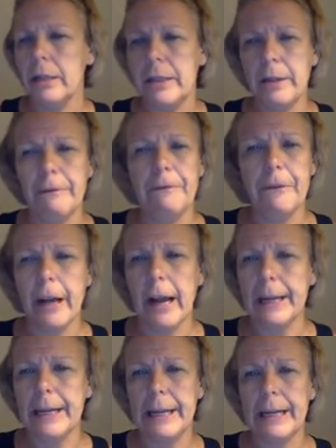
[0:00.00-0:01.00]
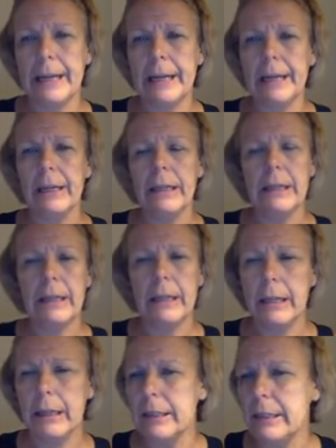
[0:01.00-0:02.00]
different idea,
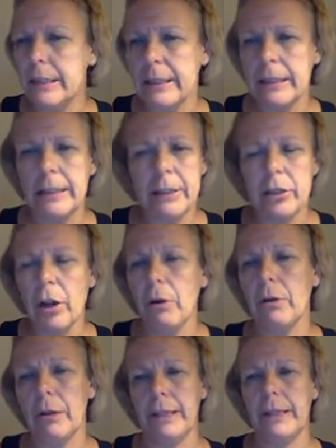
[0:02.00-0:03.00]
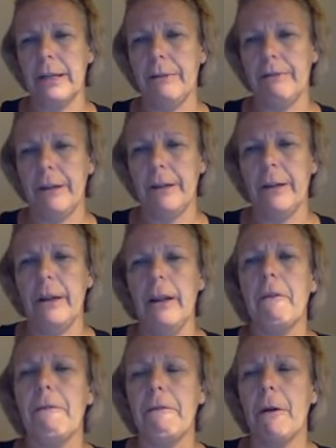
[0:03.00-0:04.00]
totally different
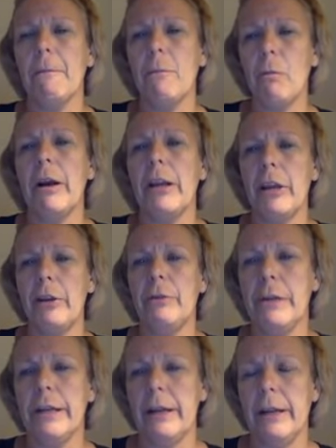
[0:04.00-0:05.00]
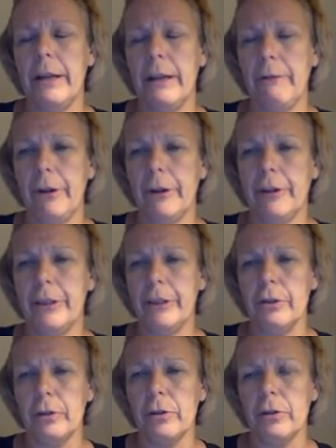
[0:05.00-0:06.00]
from what you did for your
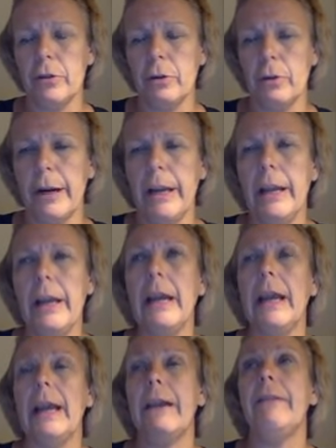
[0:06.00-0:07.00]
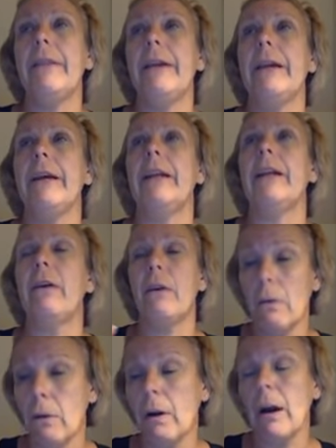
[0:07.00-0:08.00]
digital story. And then,
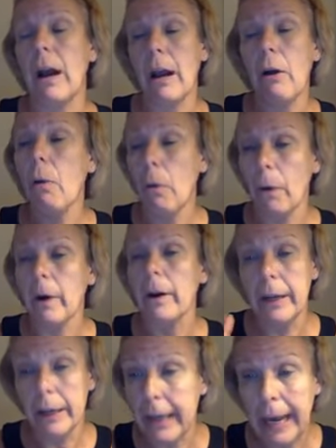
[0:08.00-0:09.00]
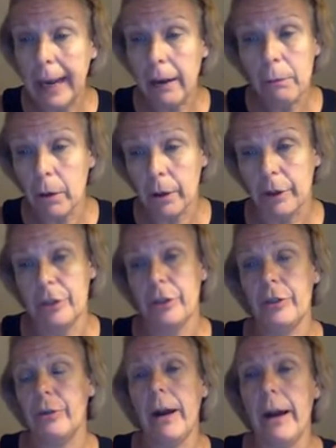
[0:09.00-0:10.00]
or it can work
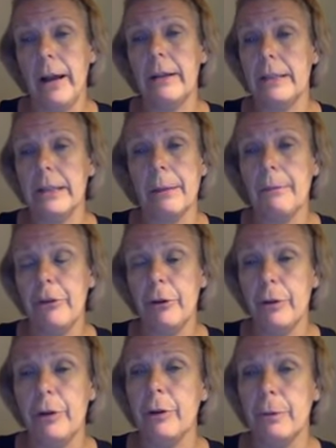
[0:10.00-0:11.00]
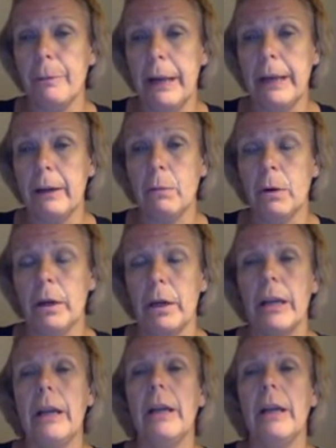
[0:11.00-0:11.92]
too. Some of you'll make it work,